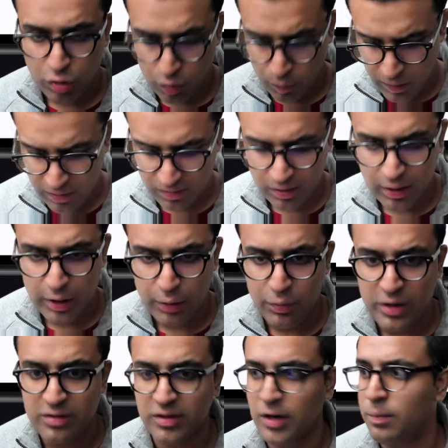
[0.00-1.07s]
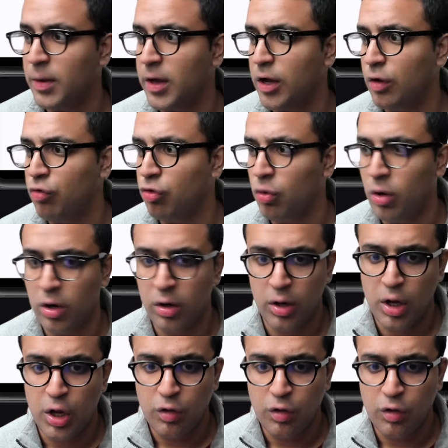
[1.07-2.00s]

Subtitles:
to basically reset my controller.